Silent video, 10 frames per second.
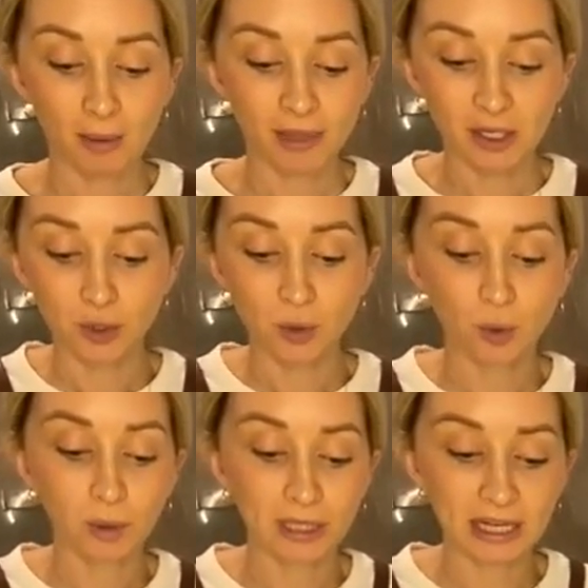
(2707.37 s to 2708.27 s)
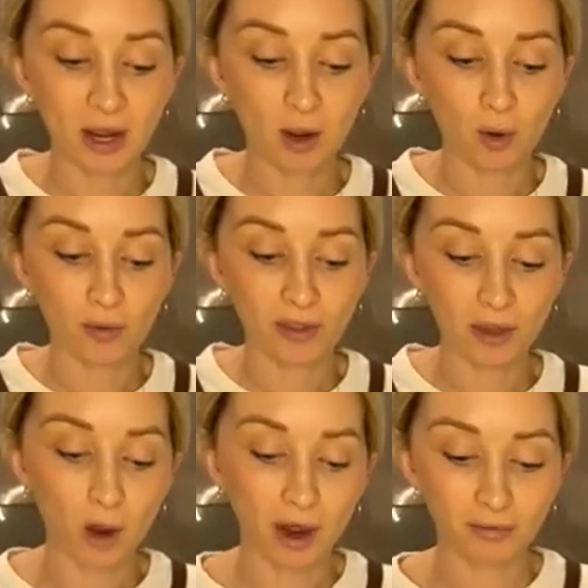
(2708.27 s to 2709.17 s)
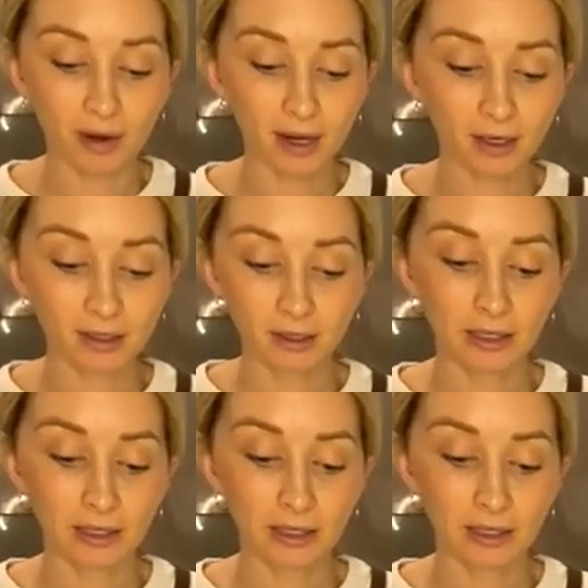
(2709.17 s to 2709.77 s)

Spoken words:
they're just cooling now on their wire rack.